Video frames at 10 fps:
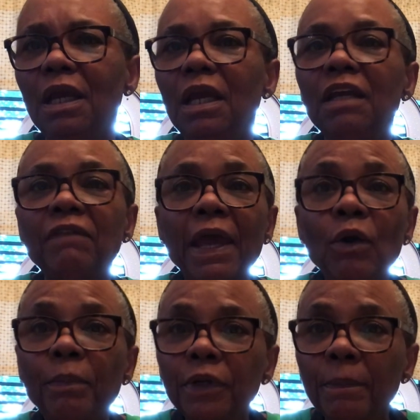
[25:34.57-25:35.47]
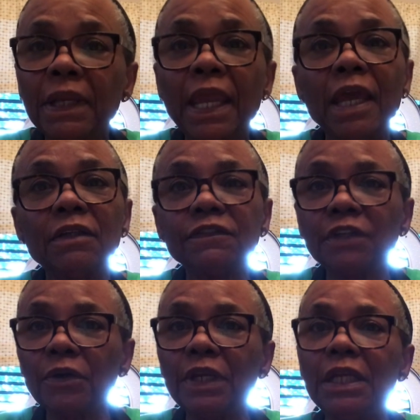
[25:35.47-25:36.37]
If I open up a can of
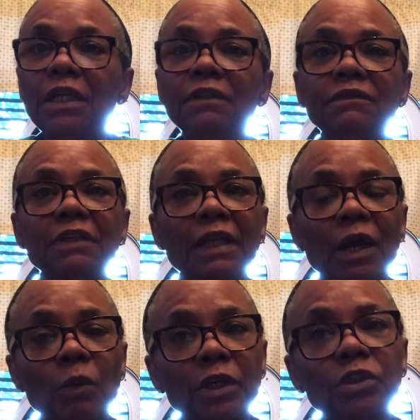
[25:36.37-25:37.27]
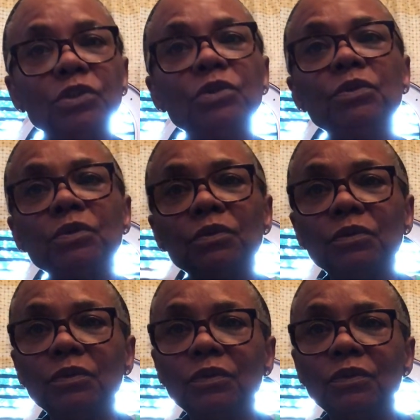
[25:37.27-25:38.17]
sardines and I want to do
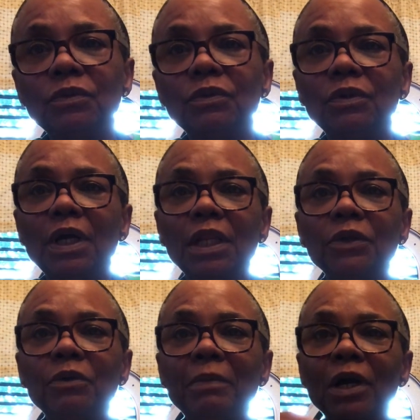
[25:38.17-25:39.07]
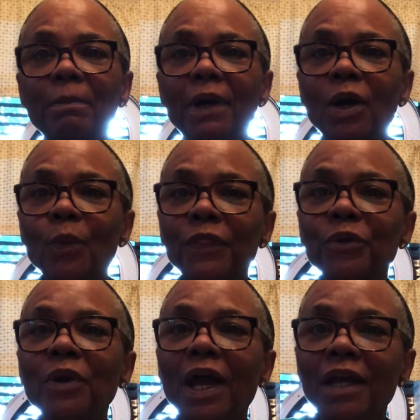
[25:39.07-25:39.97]
a little mukbang with
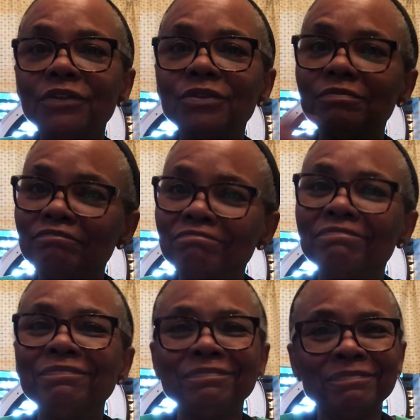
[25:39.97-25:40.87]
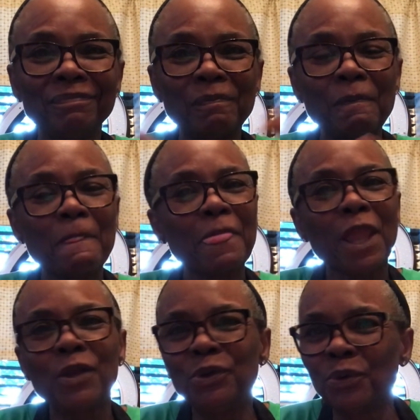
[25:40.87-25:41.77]
you guys,
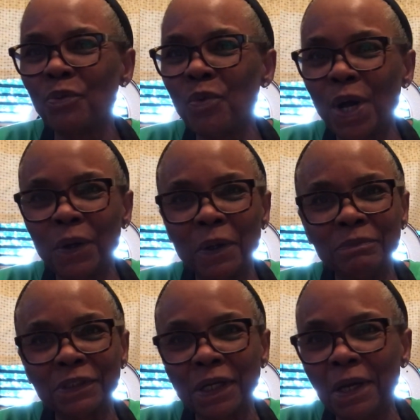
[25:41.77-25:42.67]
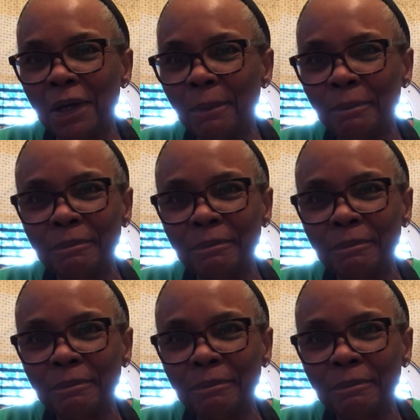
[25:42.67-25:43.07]
you're welcome to come.